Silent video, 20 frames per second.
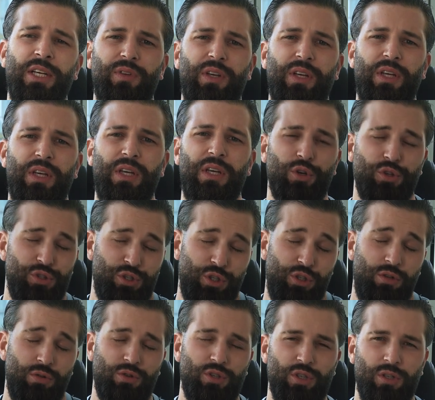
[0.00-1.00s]
the
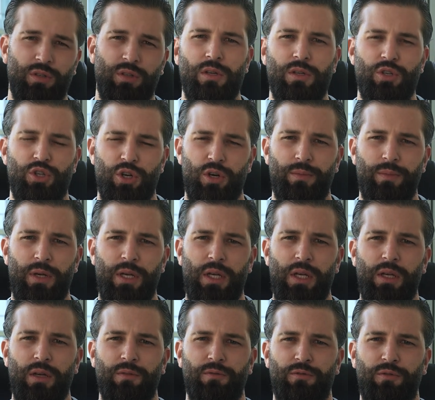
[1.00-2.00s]
constitution in
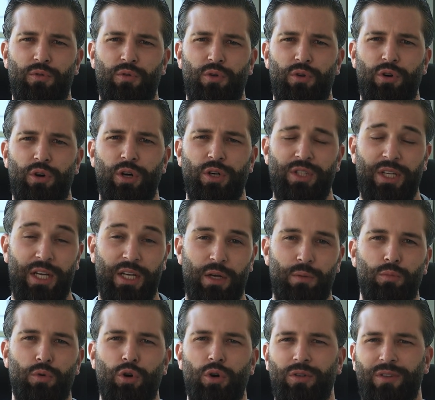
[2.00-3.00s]
Germany for
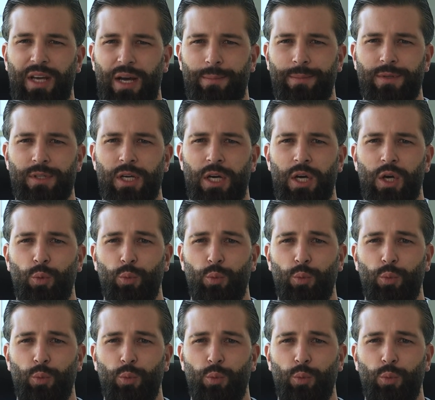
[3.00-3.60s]
taking more debt,